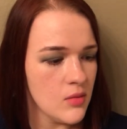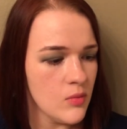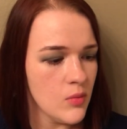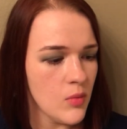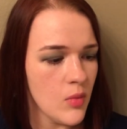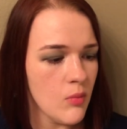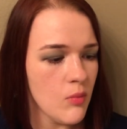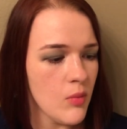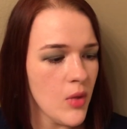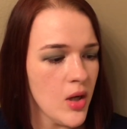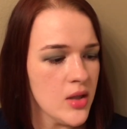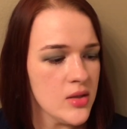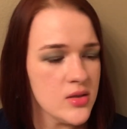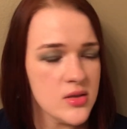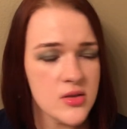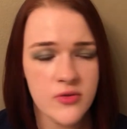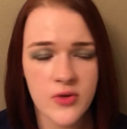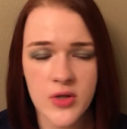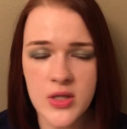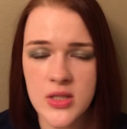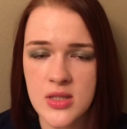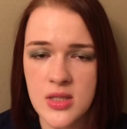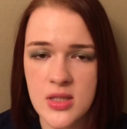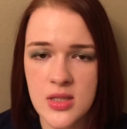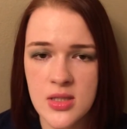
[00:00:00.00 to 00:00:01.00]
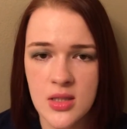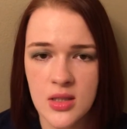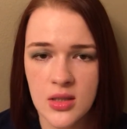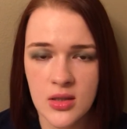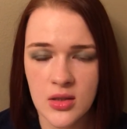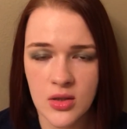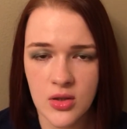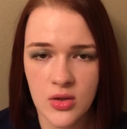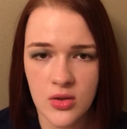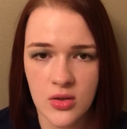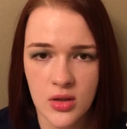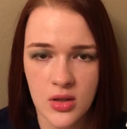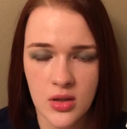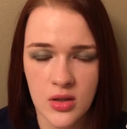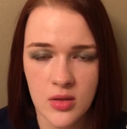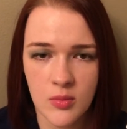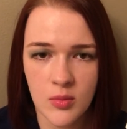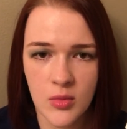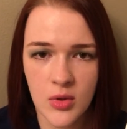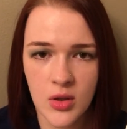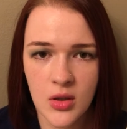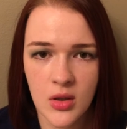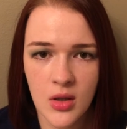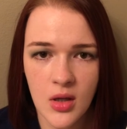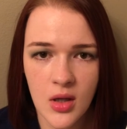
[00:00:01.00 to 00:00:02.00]
mild defense sun
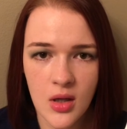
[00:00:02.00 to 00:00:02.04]
cream